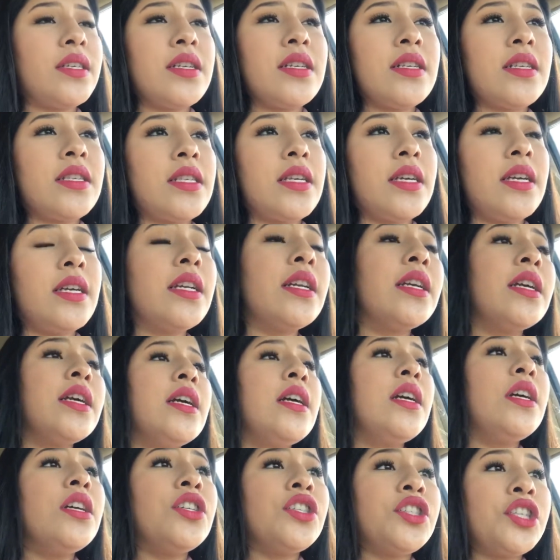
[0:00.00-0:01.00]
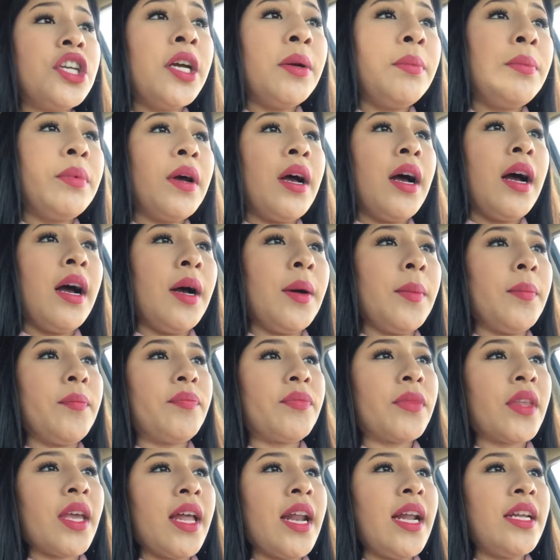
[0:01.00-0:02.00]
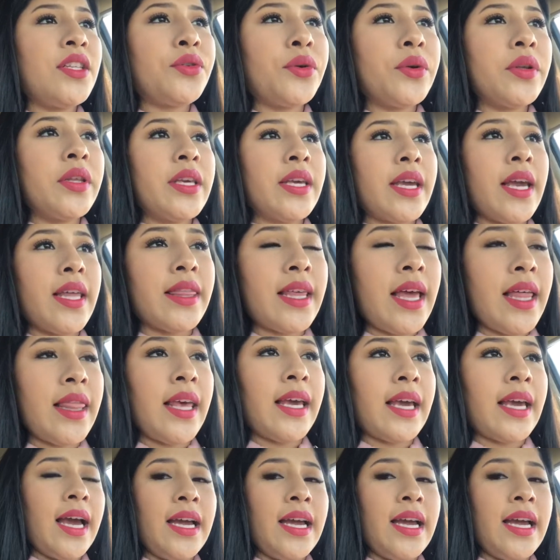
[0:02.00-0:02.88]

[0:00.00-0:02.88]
citizenship, um, and I totally get that.